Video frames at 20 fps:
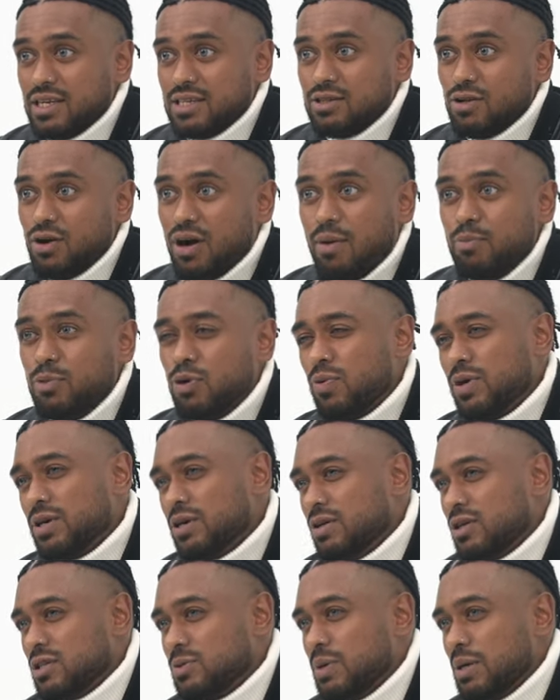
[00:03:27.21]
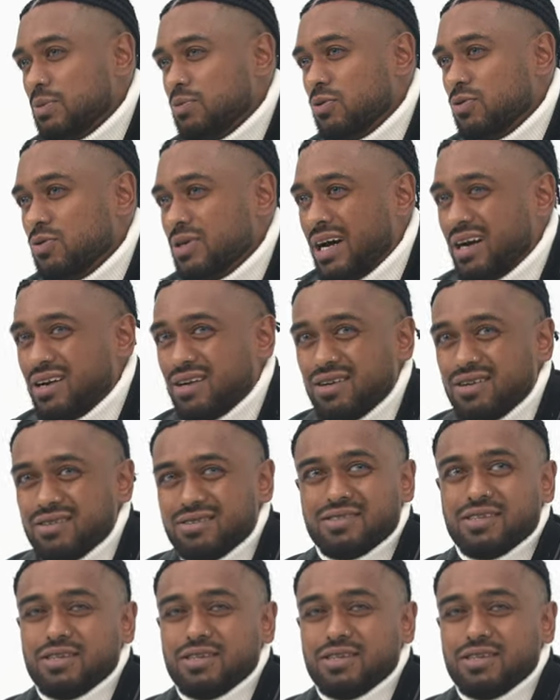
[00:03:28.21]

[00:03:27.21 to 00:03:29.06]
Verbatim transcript: There's not. I'm not one of those people that.